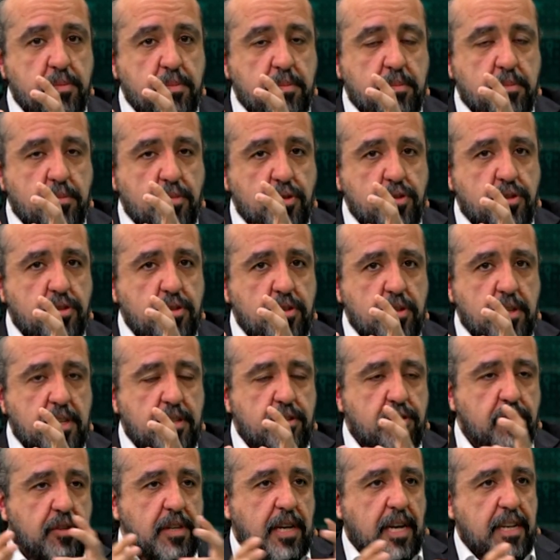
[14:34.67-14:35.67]
many of these
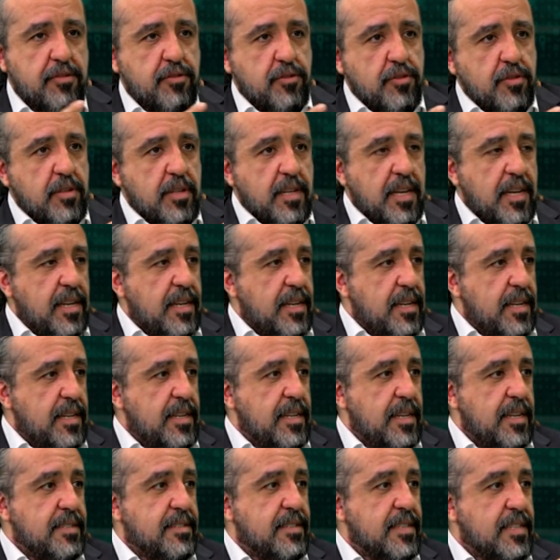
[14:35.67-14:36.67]
cases in the
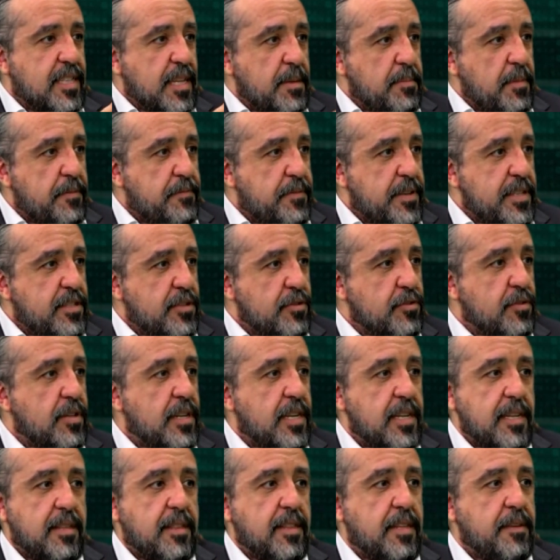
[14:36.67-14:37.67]
physical system
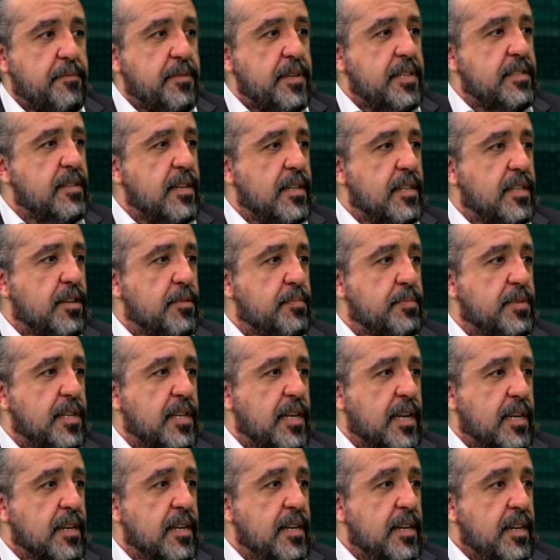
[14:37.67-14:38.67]
is difficult to obtain
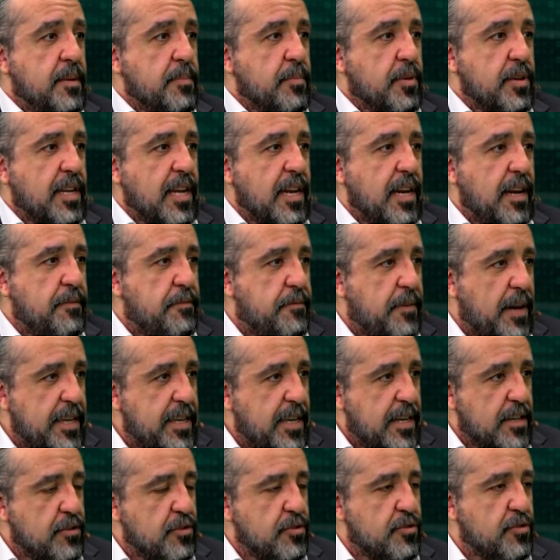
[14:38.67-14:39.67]
because the
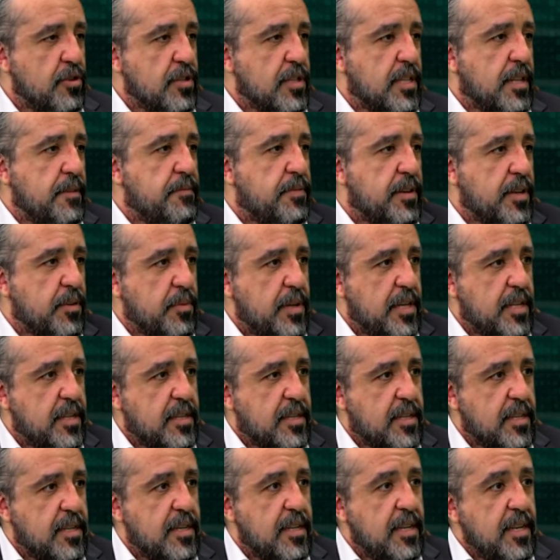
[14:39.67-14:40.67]
failures are not that
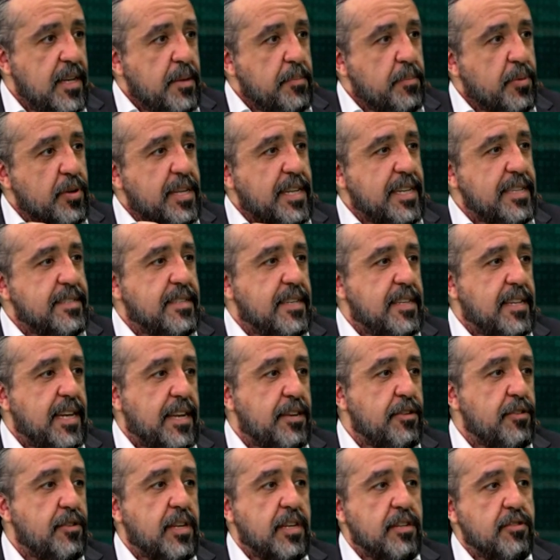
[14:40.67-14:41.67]
frequent, because scenarios
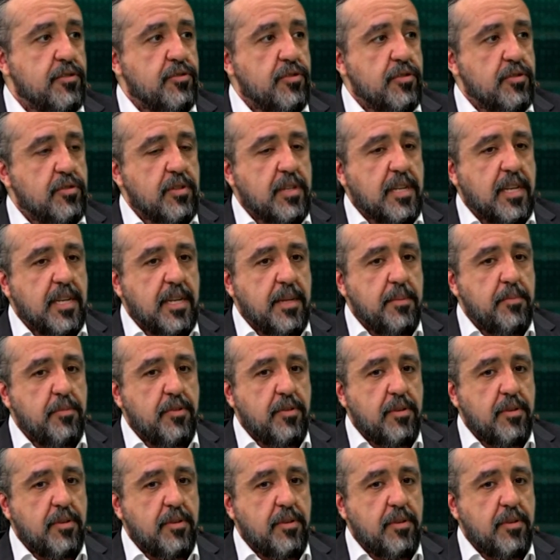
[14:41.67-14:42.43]
that we want to